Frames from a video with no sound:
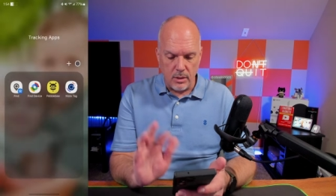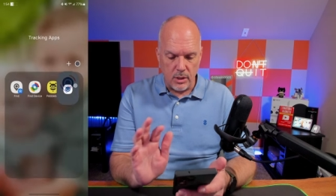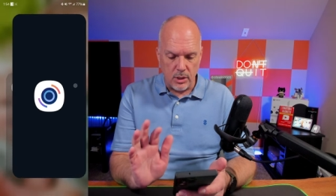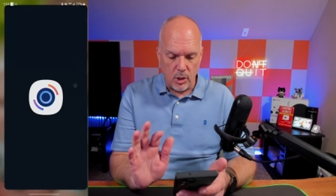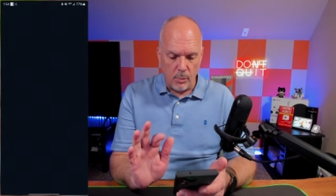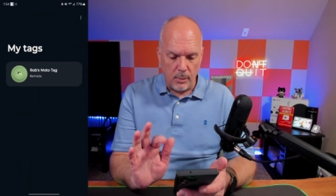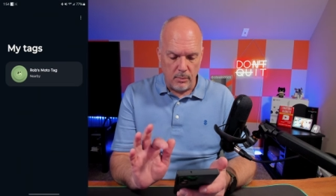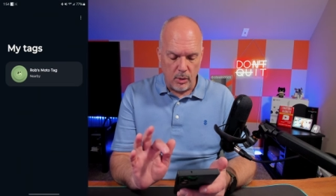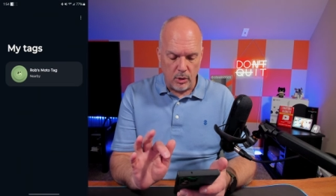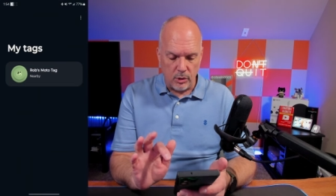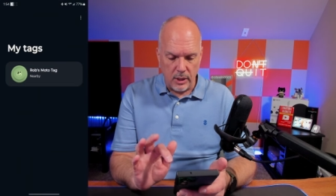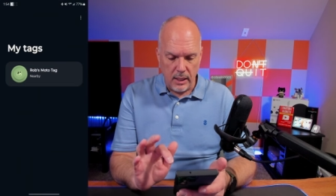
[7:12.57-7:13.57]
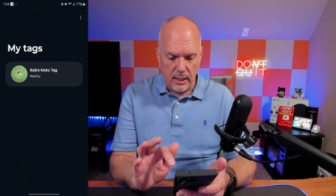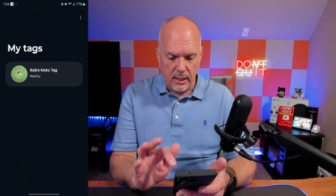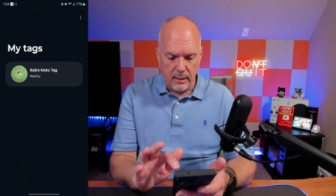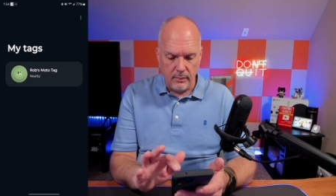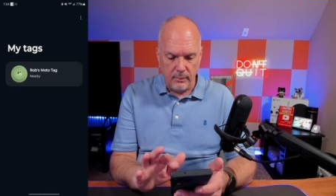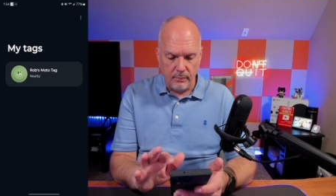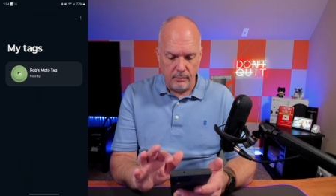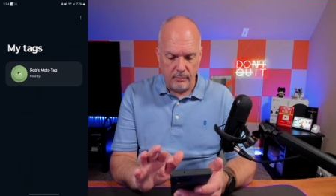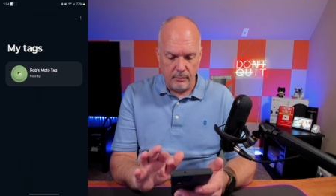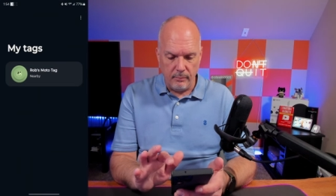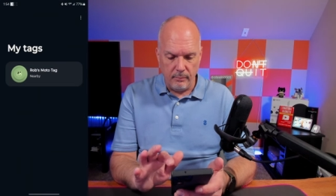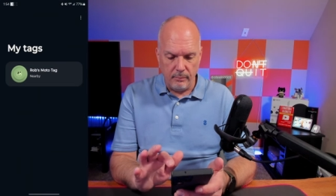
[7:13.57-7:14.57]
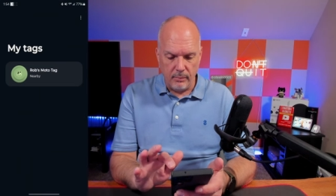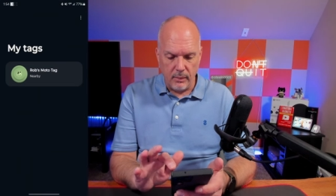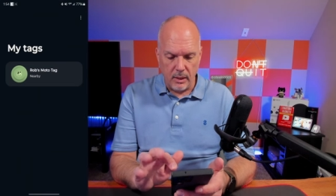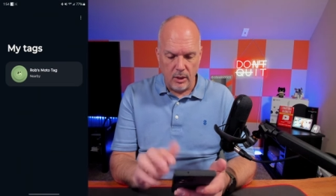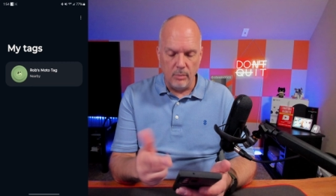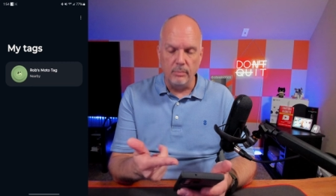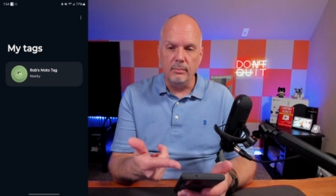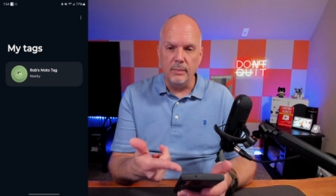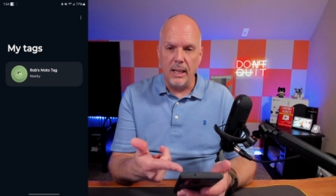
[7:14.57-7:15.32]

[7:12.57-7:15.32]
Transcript: So let's open Moto Tag. Oh,